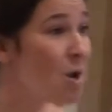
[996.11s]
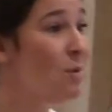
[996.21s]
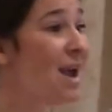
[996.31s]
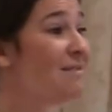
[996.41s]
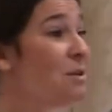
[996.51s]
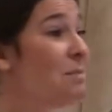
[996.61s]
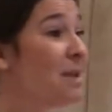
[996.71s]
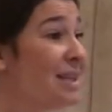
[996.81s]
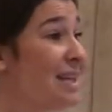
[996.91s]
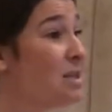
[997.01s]
We have the
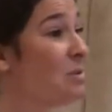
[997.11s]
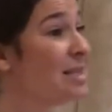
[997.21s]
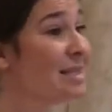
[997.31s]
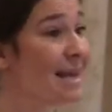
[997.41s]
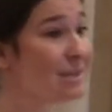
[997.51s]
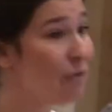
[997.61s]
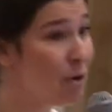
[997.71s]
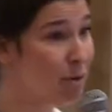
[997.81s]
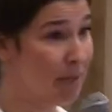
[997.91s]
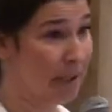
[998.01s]
ability to assess
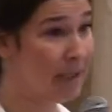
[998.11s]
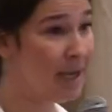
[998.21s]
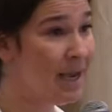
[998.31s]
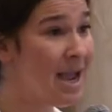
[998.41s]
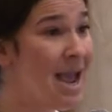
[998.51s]
vulnerability,